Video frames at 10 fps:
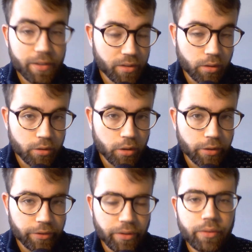As an
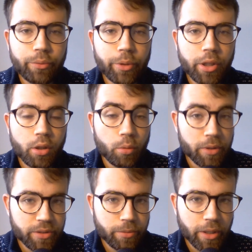alternative, we can
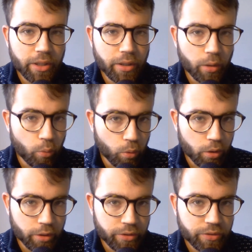always create new
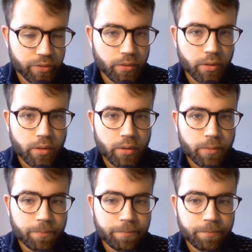words.
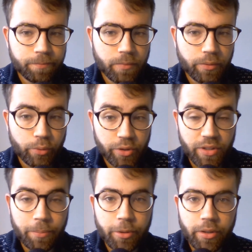For
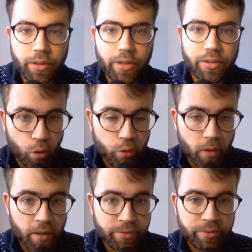example,
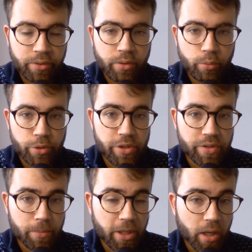lawcraft, which
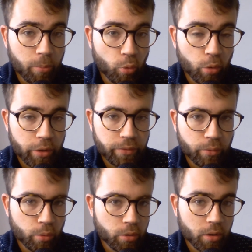is a made-up word
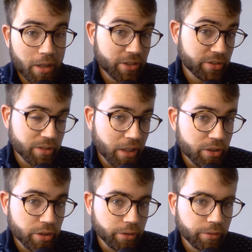for
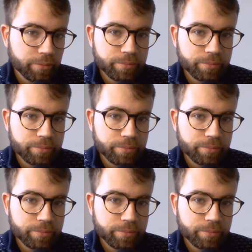legislation.